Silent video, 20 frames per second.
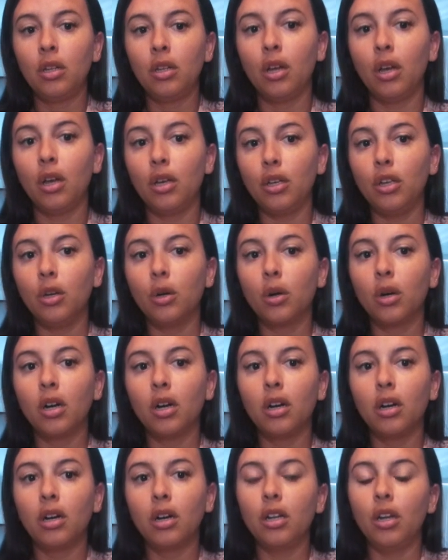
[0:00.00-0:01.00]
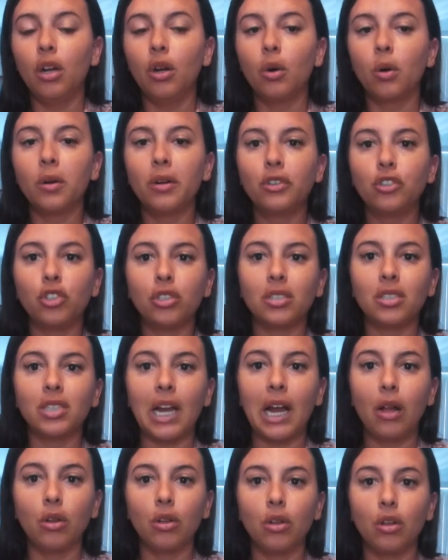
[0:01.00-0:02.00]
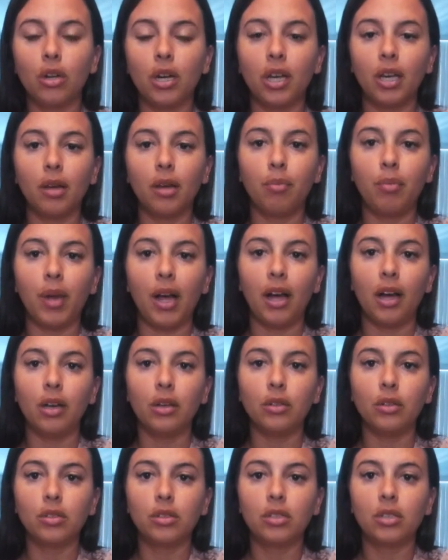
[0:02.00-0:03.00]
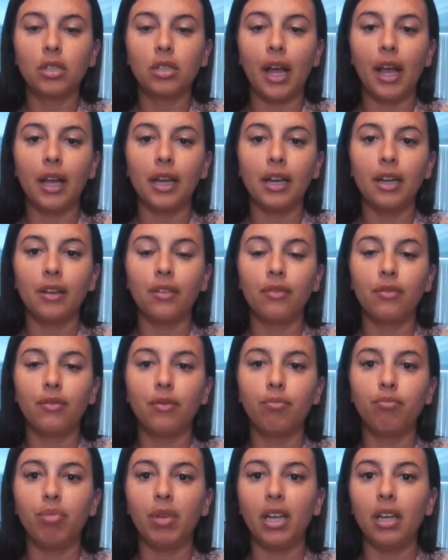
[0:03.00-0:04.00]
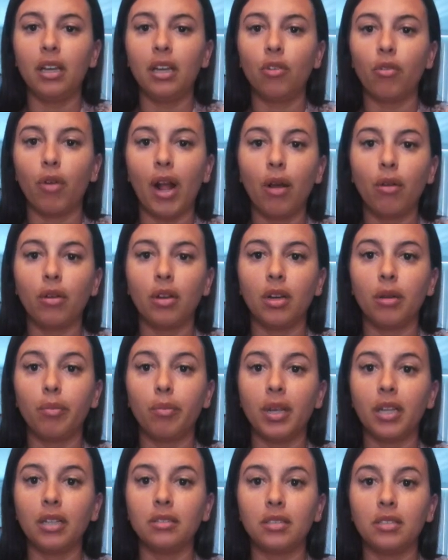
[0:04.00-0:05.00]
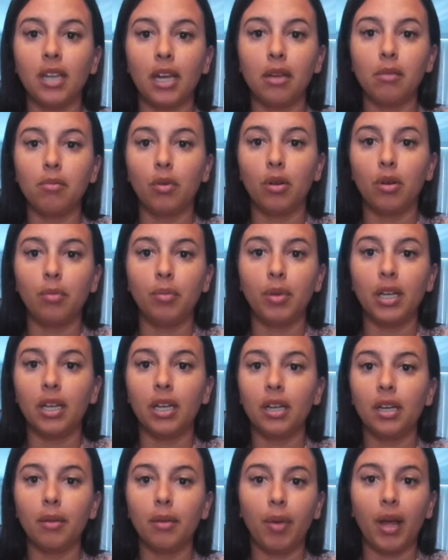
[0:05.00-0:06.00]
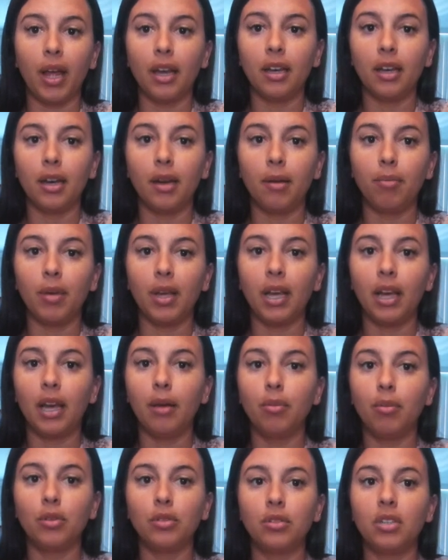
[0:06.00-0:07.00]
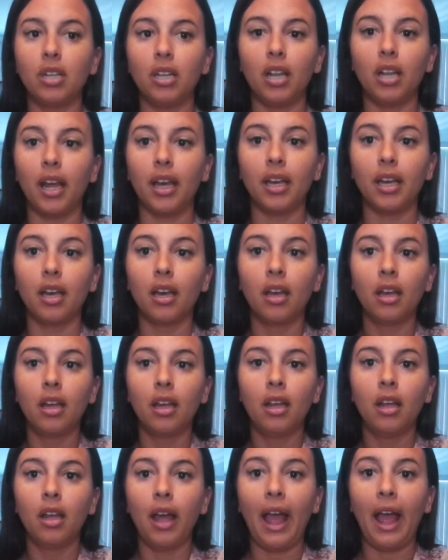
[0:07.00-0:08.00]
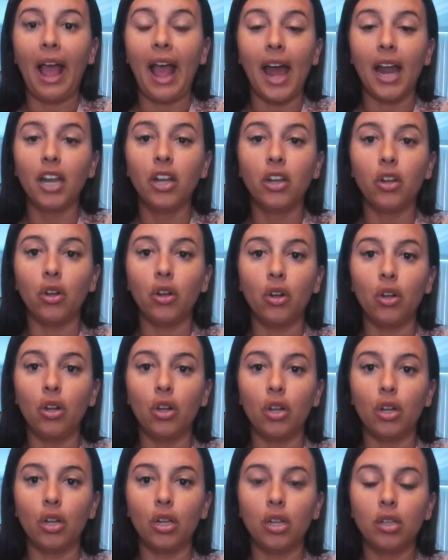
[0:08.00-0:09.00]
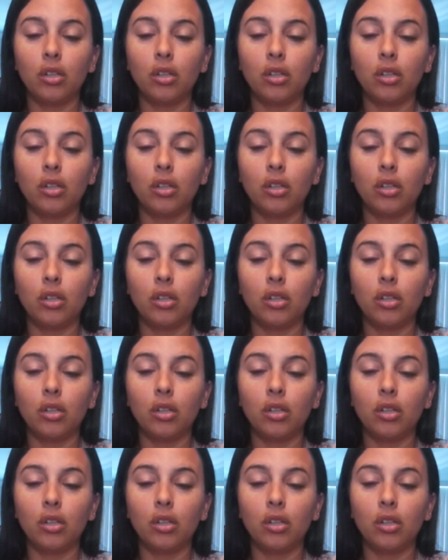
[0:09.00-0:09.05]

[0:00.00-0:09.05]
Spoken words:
you're just now learning about kind of being grounded, being stable, being independent, being able to like handle